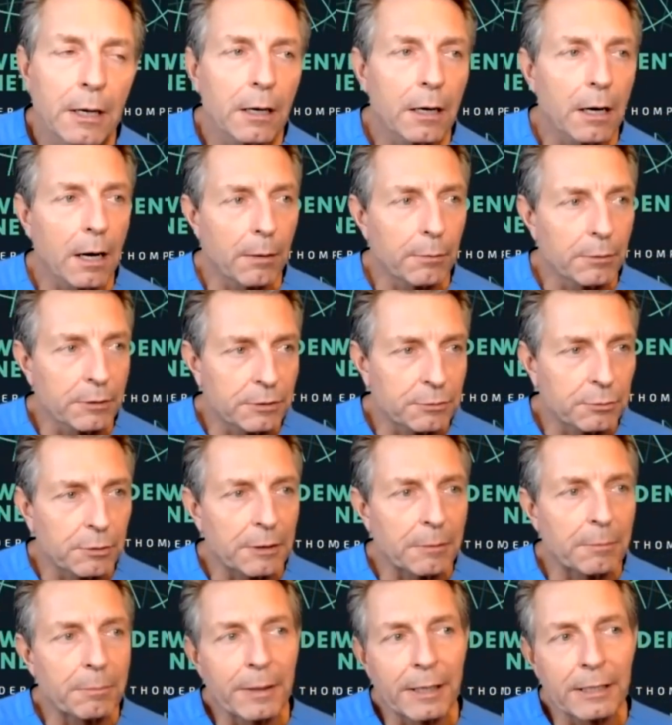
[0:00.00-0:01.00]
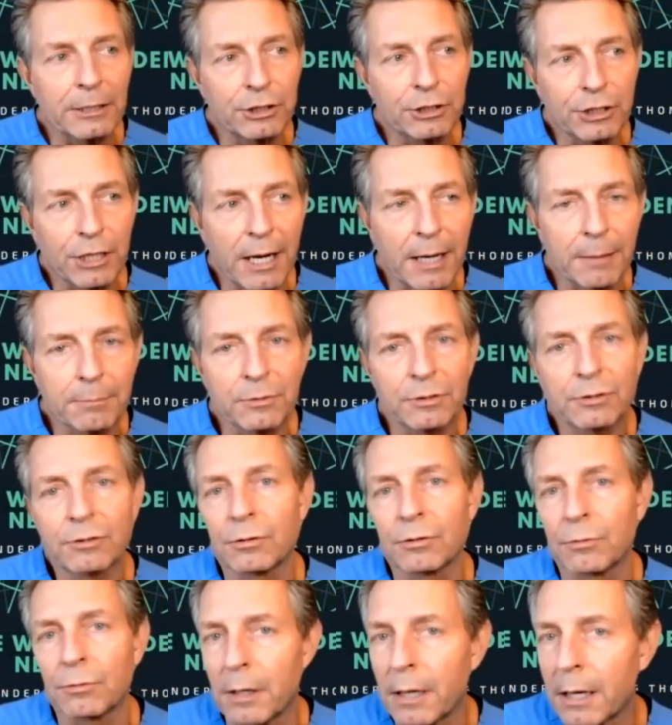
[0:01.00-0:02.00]
Was written by James
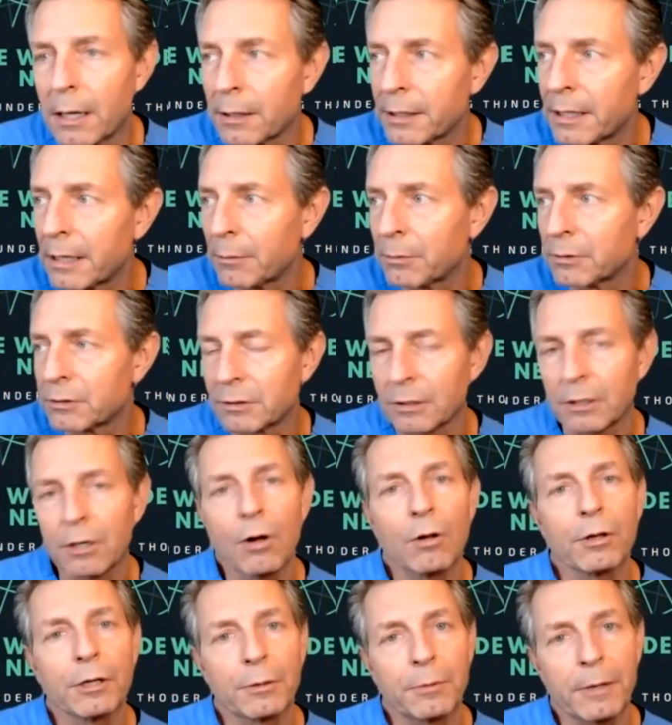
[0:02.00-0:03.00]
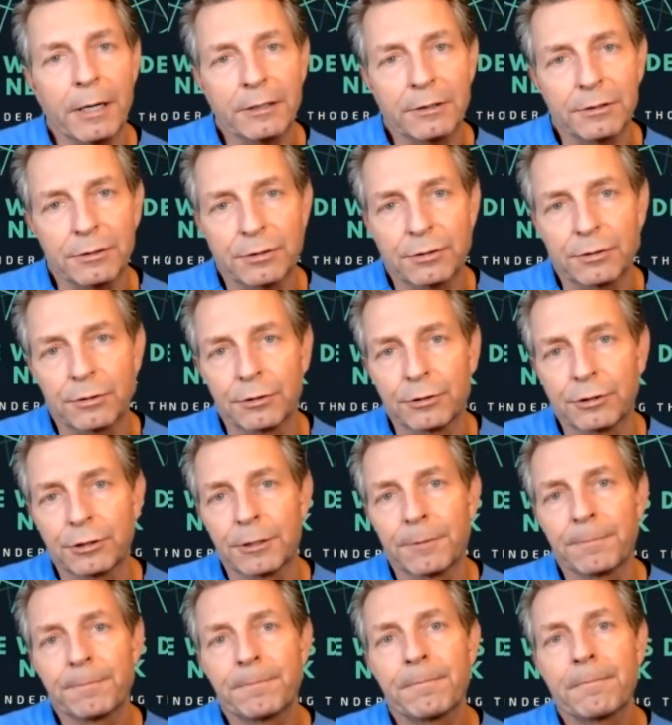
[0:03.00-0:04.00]
Sorrell. He was a colorectal
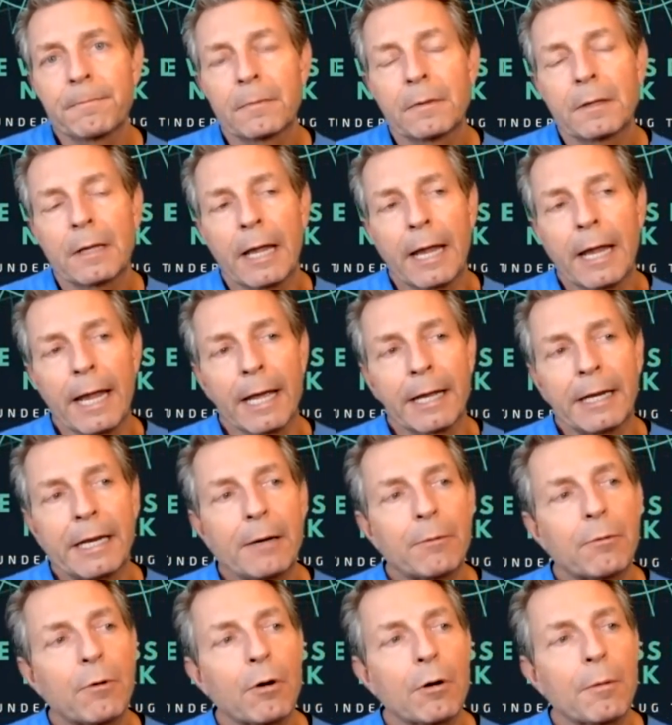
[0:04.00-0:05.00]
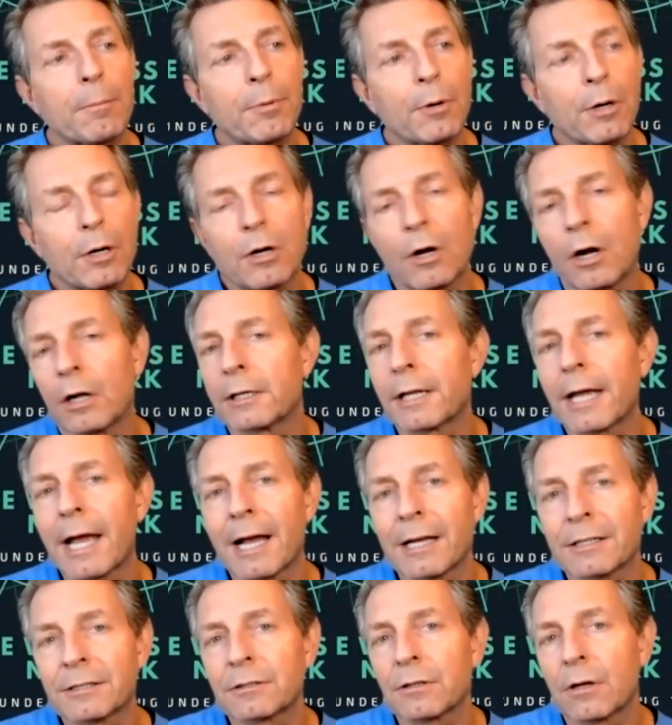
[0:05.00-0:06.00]
surgeon, and he wrote a book called
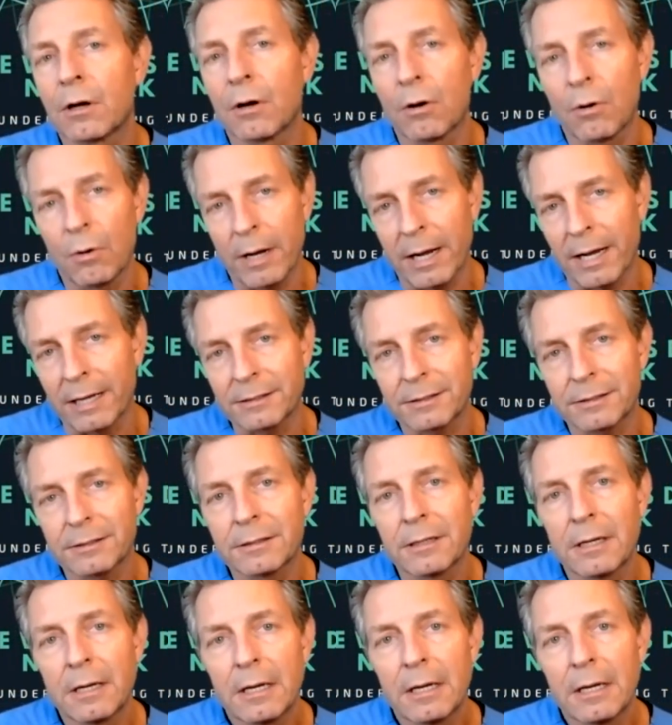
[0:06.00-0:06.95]
SOS.